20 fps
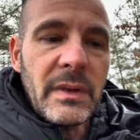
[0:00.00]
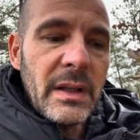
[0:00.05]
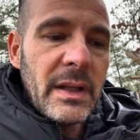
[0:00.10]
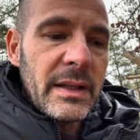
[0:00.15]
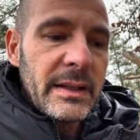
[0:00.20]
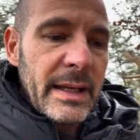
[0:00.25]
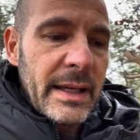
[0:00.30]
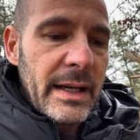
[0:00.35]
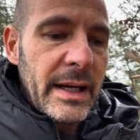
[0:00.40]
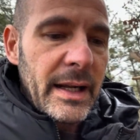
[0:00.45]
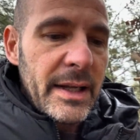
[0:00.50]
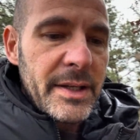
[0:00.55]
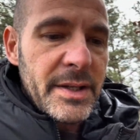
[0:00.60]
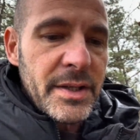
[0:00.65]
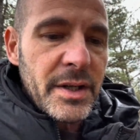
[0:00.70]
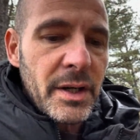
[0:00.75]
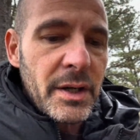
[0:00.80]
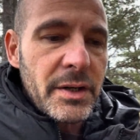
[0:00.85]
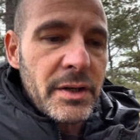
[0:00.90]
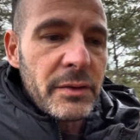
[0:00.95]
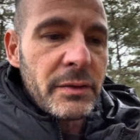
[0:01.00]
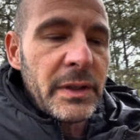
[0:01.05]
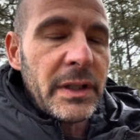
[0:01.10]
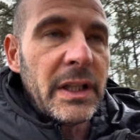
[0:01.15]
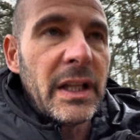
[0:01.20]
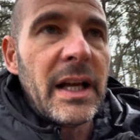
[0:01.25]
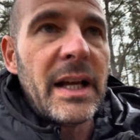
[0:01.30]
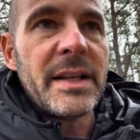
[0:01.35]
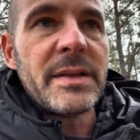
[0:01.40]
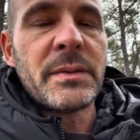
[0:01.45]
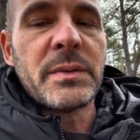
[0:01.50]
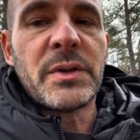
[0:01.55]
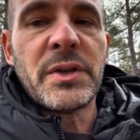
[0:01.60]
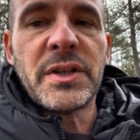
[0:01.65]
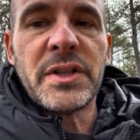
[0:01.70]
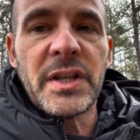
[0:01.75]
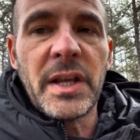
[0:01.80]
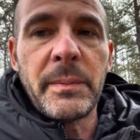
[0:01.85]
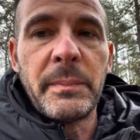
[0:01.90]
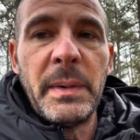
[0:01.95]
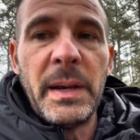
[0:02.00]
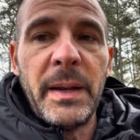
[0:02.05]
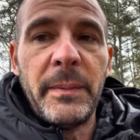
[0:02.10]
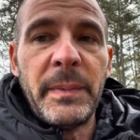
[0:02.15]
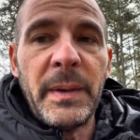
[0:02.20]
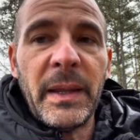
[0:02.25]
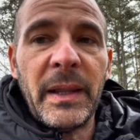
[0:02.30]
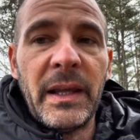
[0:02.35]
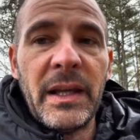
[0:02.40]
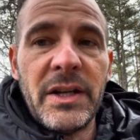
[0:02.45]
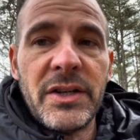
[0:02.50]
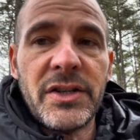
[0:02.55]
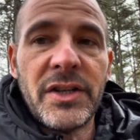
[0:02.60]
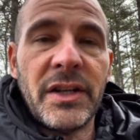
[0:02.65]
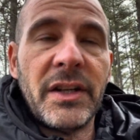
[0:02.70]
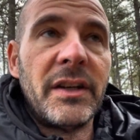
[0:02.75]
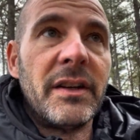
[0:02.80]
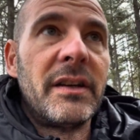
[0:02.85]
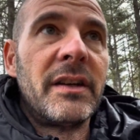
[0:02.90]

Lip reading: that I start to realize was just like manipulation.